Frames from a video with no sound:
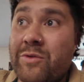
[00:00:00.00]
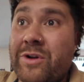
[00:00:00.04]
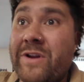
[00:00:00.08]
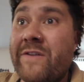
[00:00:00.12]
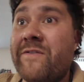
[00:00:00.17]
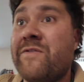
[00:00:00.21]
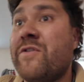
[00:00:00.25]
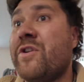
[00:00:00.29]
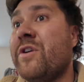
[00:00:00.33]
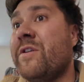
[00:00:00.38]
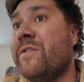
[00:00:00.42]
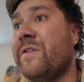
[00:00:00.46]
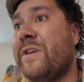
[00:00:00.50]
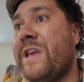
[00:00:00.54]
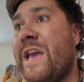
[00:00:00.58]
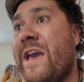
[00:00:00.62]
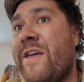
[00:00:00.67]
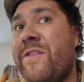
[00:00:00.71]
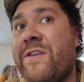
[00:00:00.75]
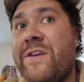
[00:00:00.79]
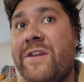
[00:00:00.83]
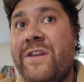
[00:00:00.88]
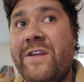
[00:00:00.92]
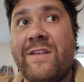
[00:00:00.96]
what I've got
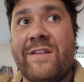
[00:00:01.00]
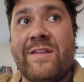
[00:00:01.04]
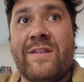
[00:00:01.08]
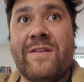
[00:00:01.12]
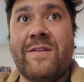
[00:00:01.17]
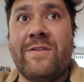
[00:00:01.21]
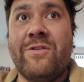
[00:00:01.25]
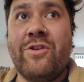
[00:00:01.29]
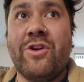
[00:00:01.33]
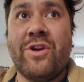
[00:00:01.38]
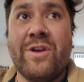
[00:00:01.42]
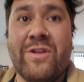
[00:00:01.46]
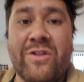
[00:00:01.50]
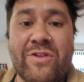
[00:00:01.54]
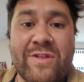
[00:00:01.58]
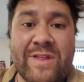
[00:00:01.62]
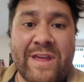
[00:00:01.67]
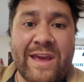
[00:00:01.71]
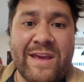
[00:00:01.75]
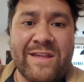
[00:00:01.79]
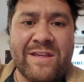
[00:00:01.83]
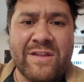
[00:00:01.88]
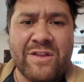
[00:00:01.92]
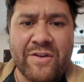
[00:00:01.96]
gathered is you can
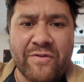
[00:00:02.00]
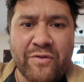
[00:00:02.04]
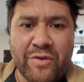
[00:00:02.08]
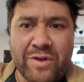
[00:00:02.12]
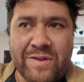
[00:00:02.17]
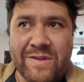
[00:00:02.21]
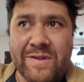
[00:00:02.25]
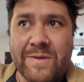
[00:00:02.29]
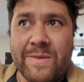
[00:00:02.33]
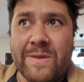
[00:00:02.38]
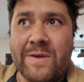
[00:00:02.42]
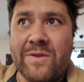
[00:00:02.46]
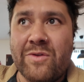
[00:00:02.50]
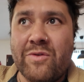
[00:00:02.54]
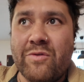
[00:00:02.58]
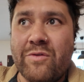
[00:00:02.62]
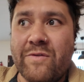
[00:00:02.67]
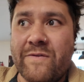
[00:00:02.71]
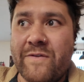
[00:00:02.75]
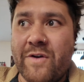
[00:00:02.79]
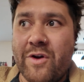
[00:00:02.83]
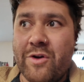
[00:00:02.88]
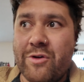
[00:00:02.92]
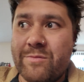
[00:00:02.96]
taste the difference in the two
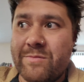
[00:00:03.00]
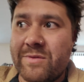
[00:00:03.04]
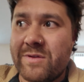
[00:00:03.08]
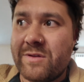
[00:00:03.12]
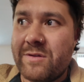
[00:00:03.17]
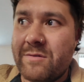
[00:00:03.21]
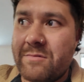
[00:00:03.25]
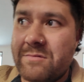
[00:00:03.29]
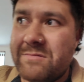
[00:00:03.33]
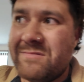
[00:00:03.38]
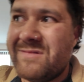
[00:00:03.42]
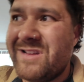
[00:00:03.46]
foams,